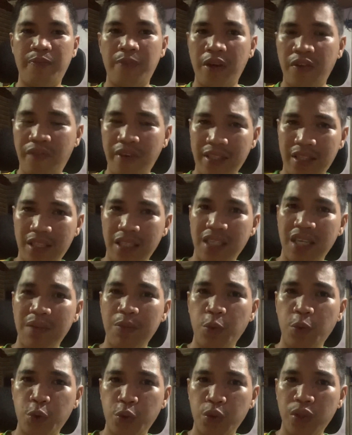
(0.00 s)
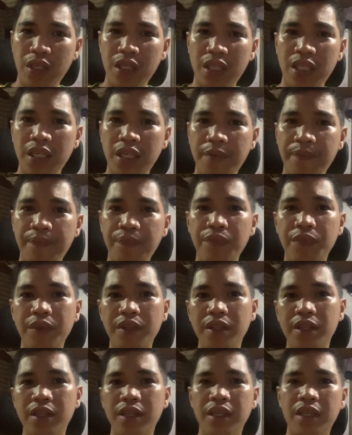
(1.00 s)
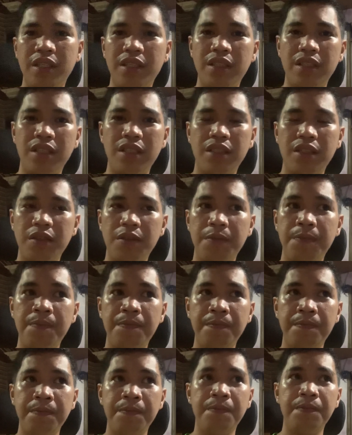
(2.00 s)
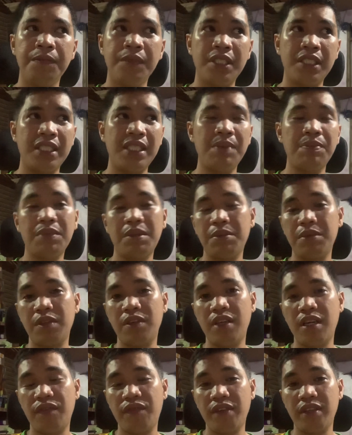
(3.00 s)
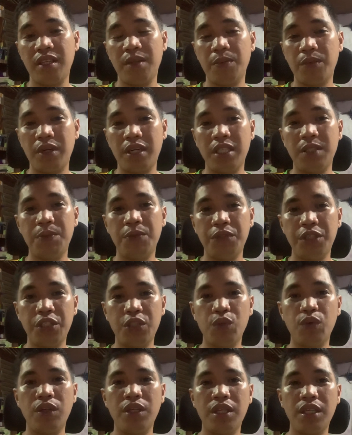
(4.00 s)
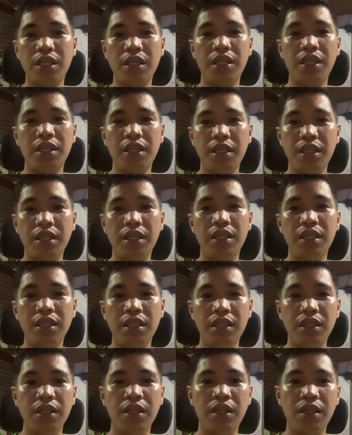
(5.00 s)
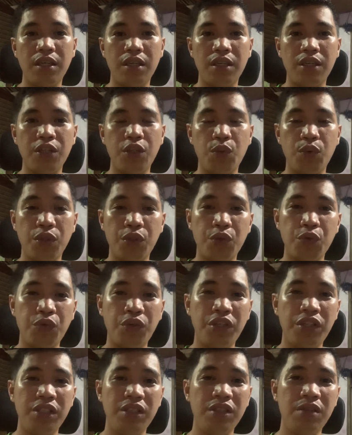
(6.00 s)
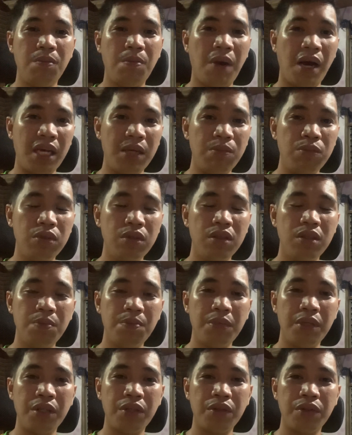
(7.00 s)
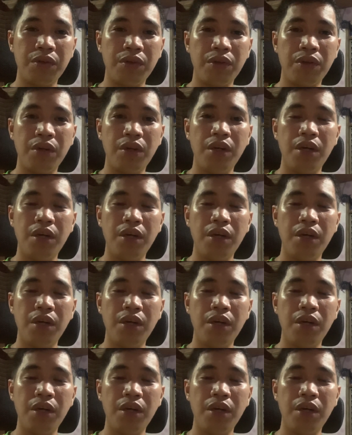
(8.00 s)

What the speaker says: affected ka emotionally and then and sometimes affected ko spiritually kay you want to read the Bible pero